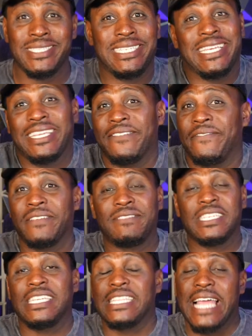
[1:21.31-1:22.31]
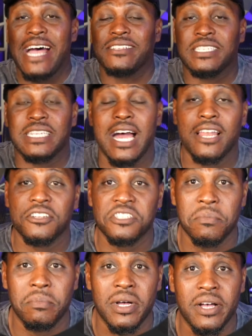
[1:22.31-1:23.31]
$10,000 to $15,000
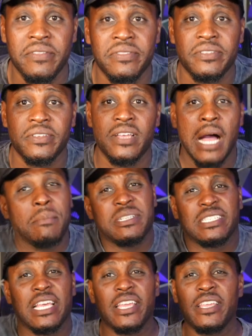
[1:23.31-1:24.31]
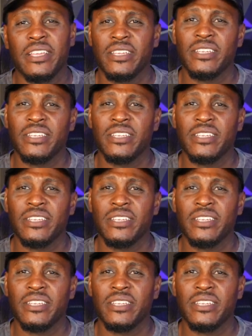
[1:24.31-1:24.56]
a month, I'm gonna say.